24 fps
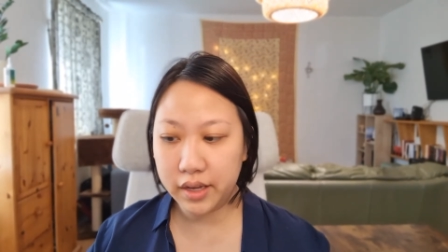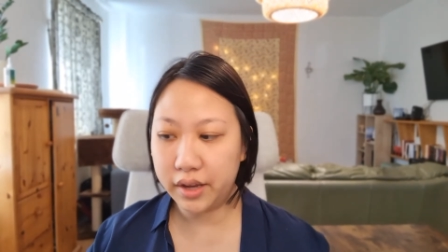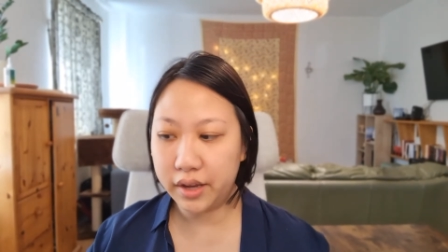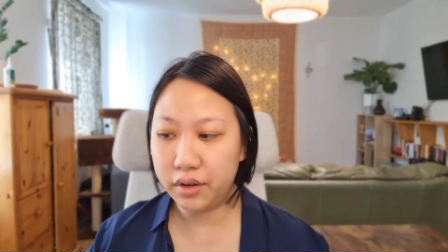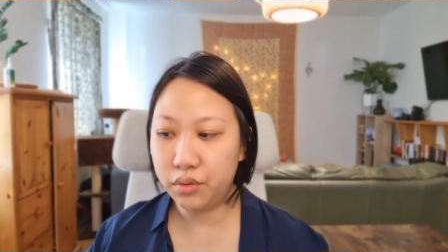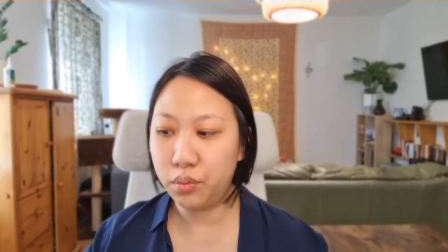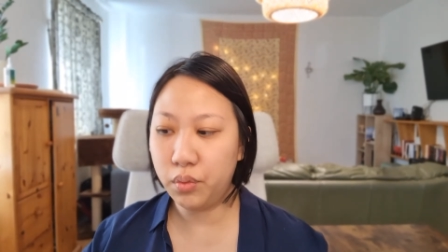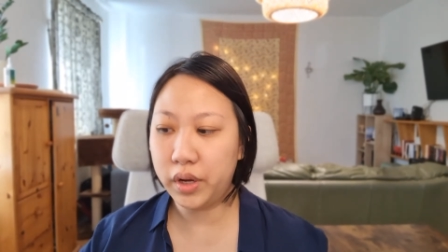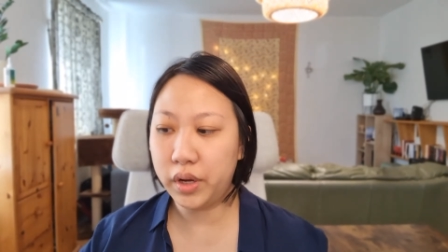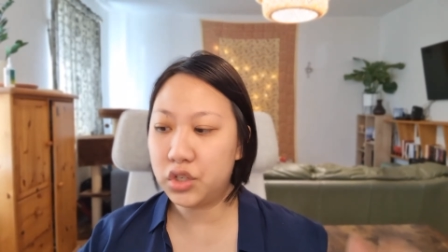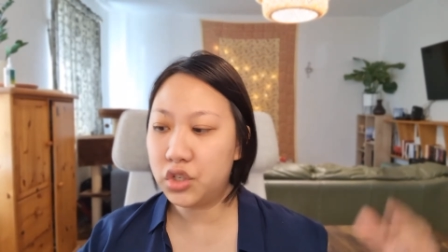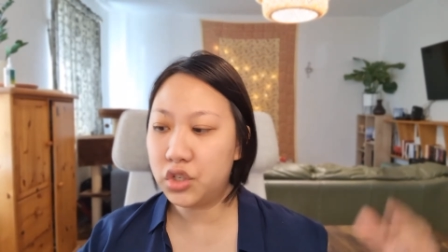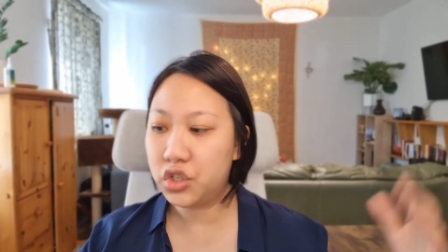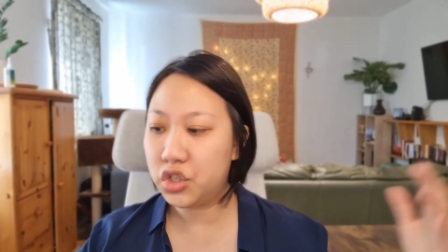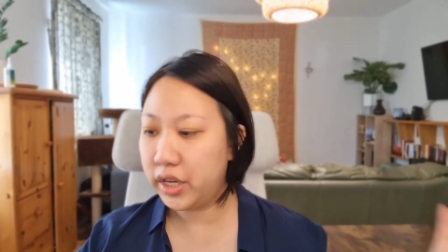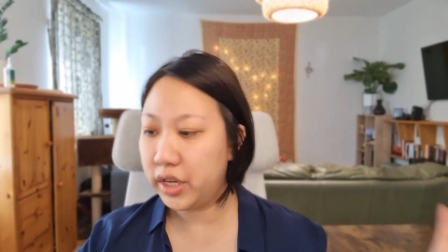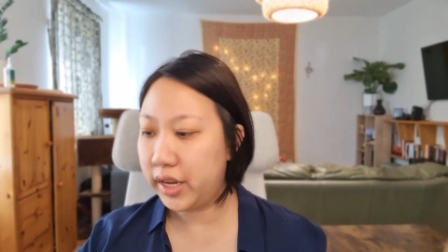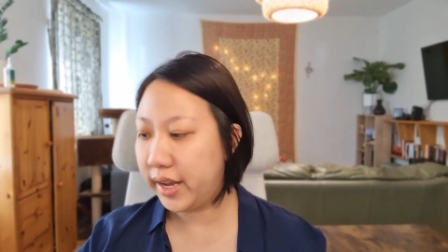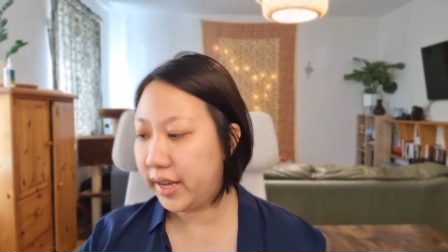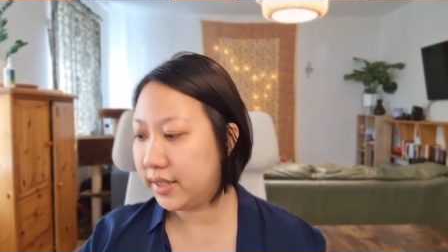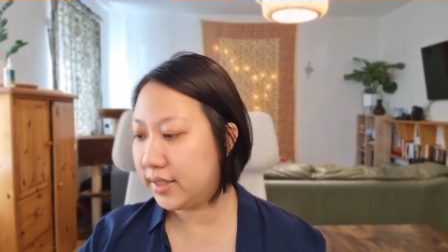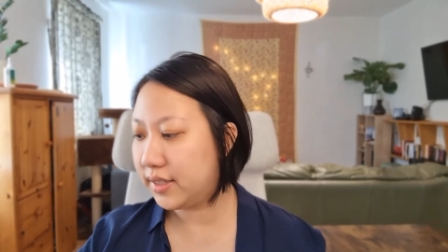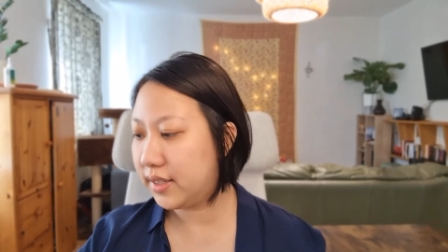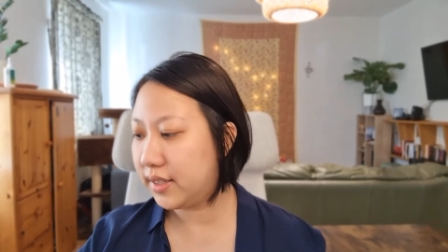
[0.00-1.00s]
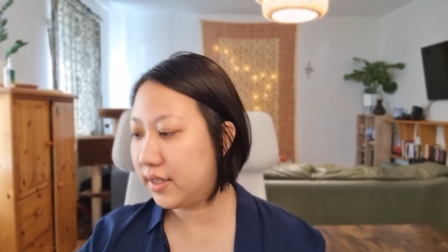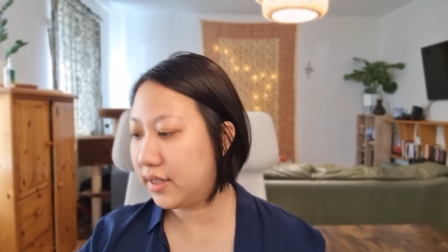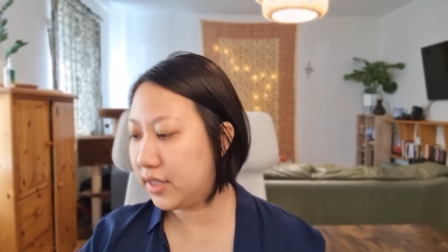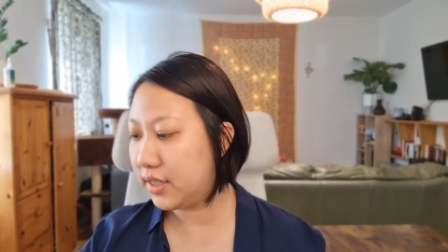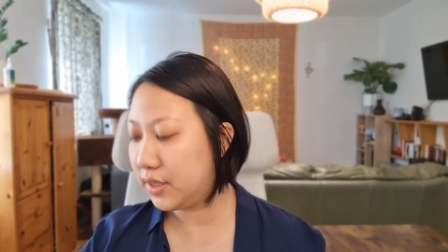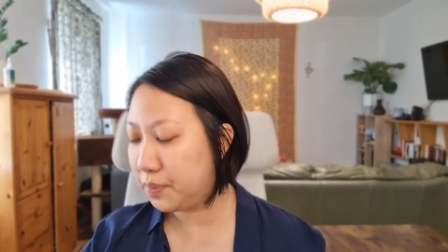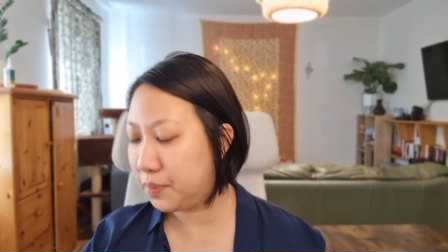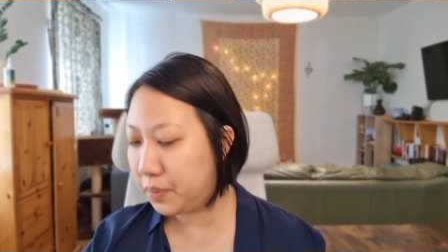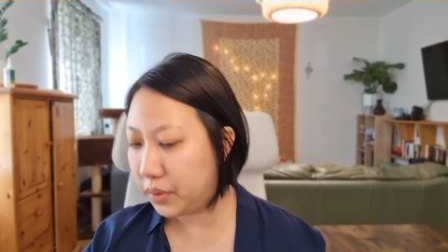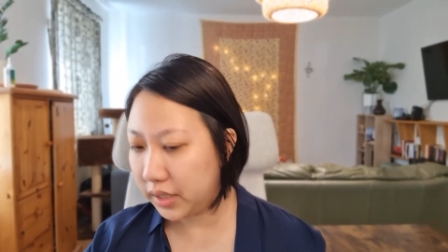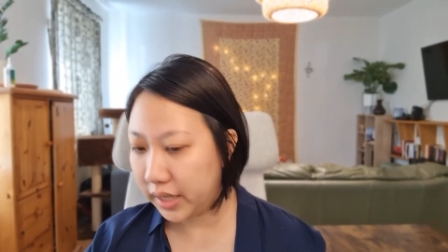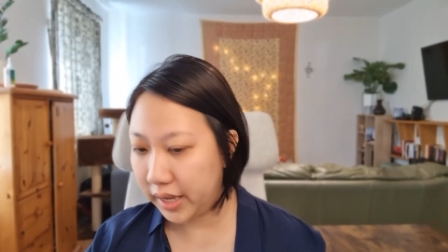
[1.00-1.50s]
and what she has
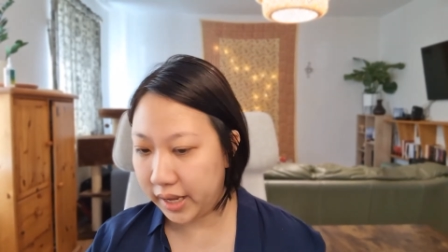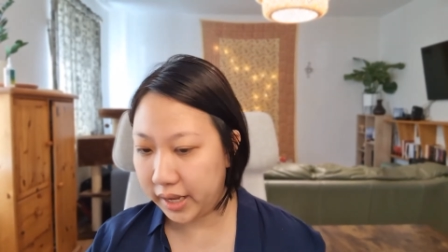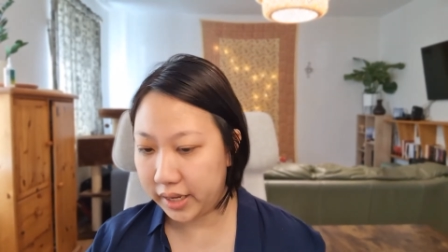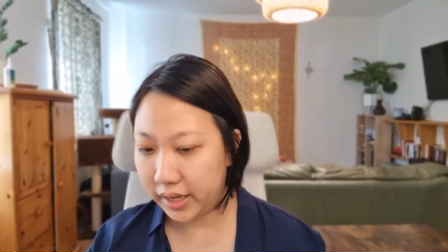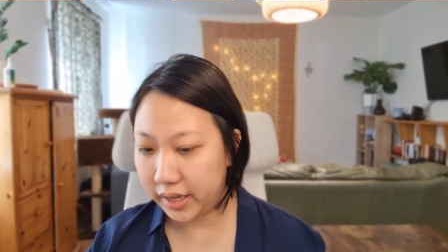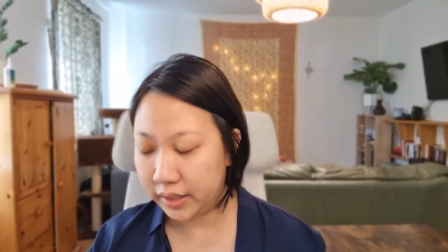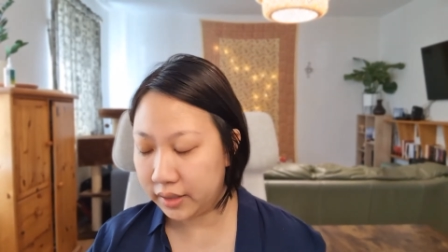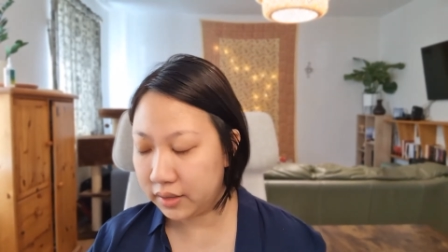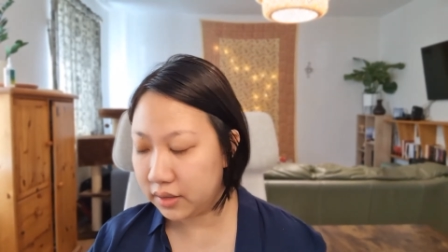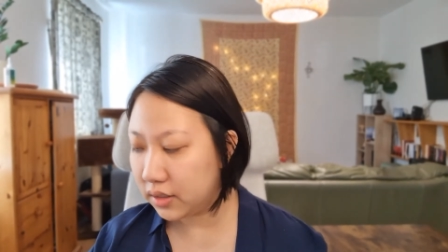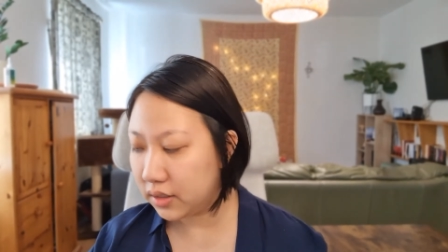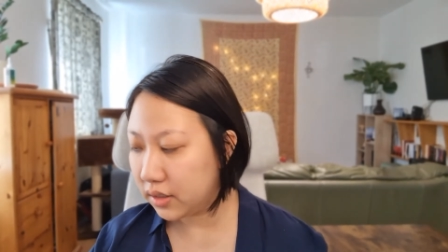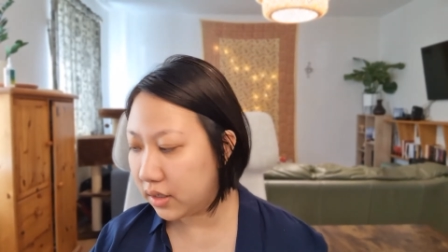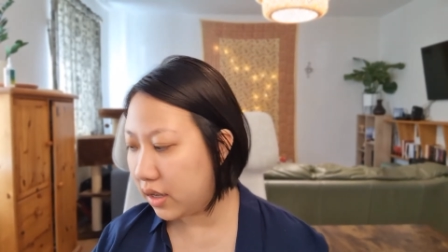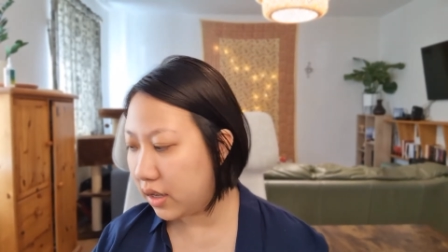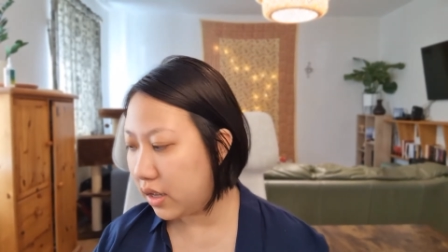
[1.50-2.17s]
explained,